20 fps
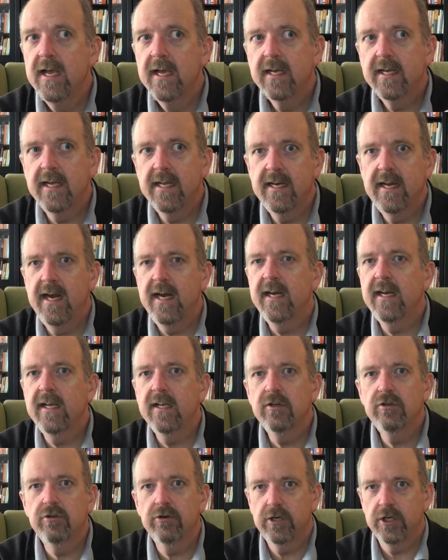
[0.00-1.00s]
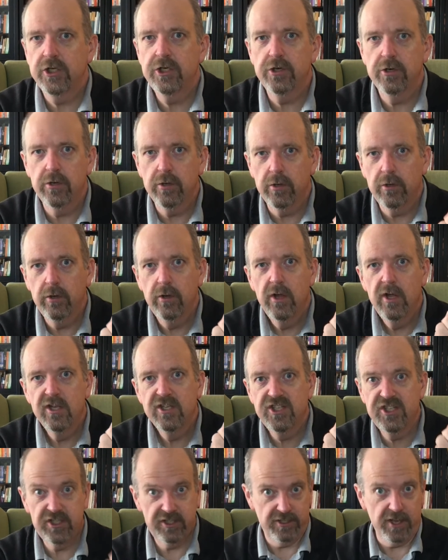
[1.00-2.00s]
Canadian traditional
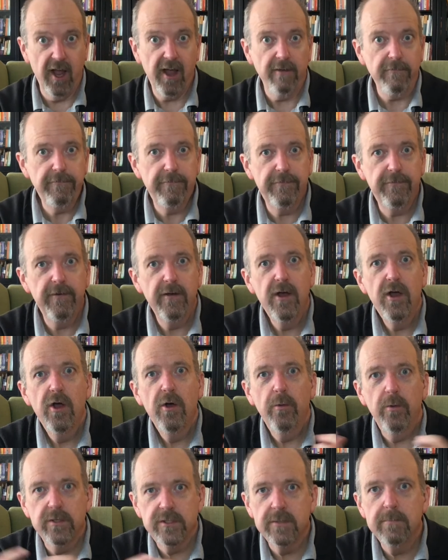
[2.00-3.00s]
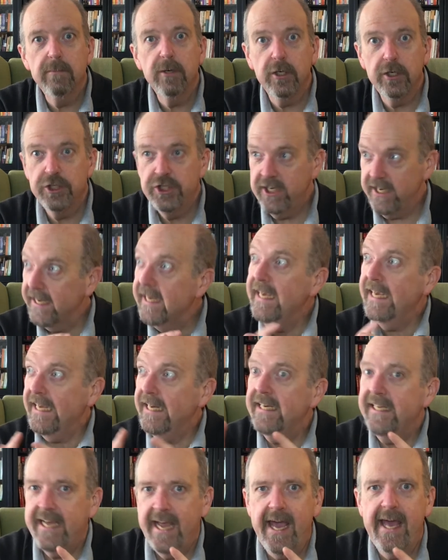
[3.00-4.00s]
stuff was emerging
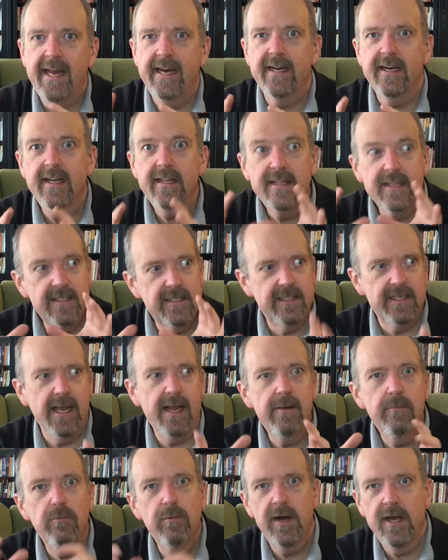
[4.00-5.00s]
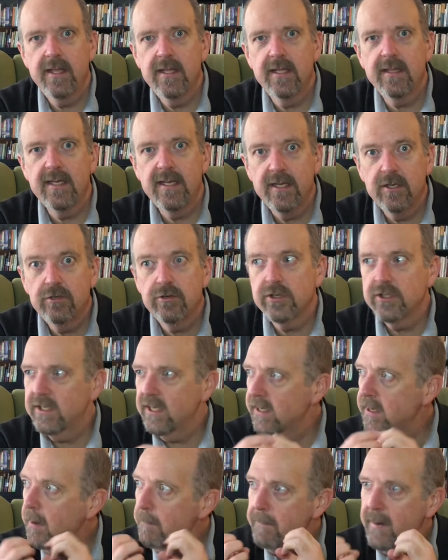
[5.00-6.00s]
in Canada in the same way that the interest
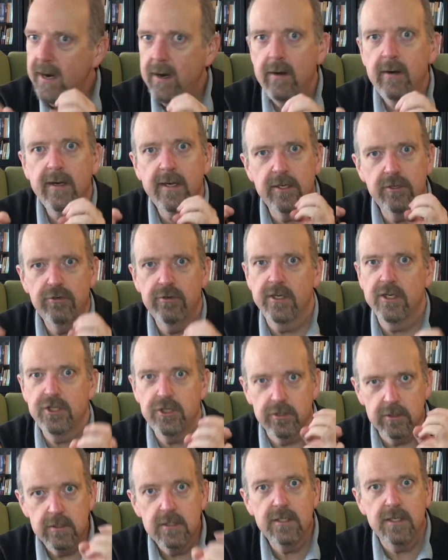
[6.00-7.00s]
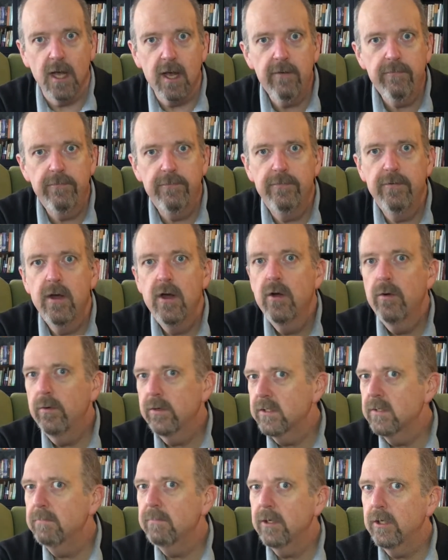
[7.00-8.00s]
in American traditional stuff
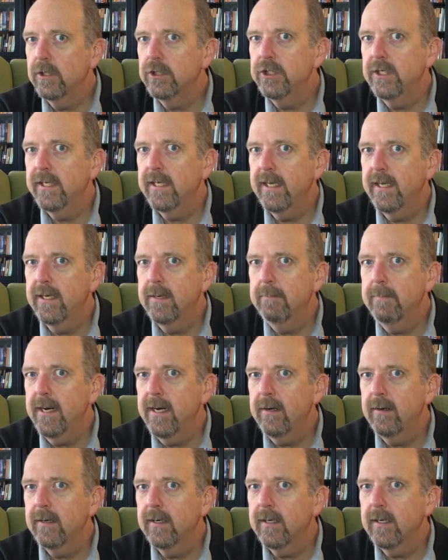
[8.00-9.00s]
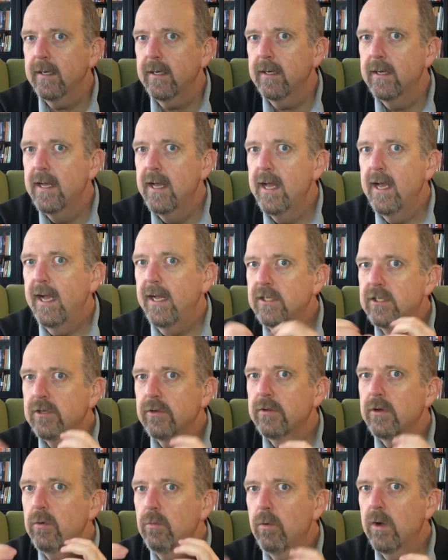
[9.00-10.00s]
was emerging in America. And so
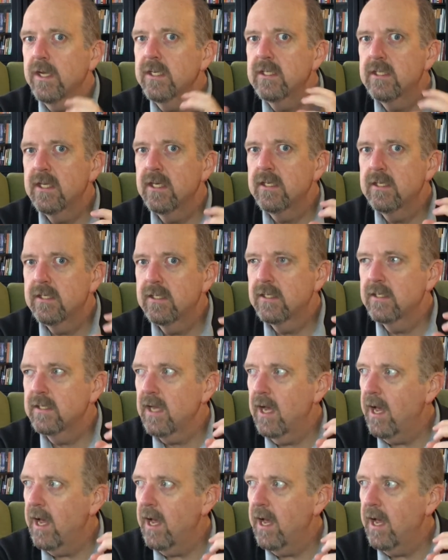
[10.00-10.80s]
there was this